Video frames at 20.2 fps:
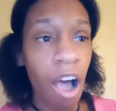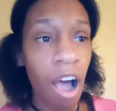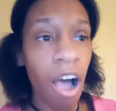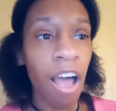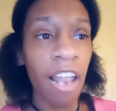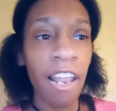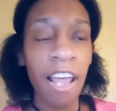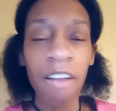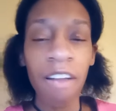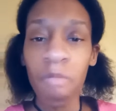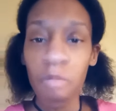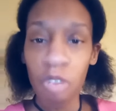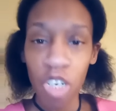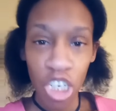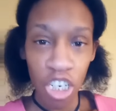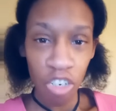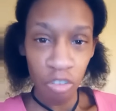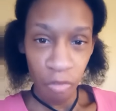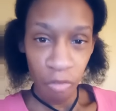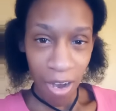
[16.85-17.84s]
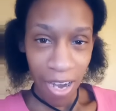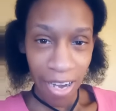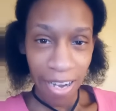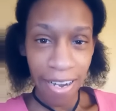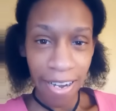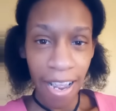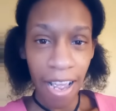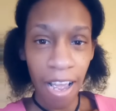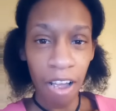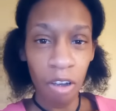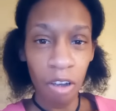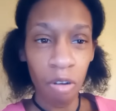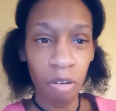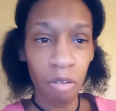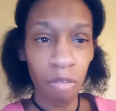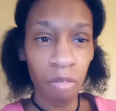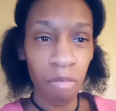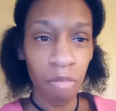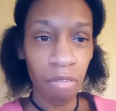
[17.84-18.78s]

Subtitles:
A lot of witches right now,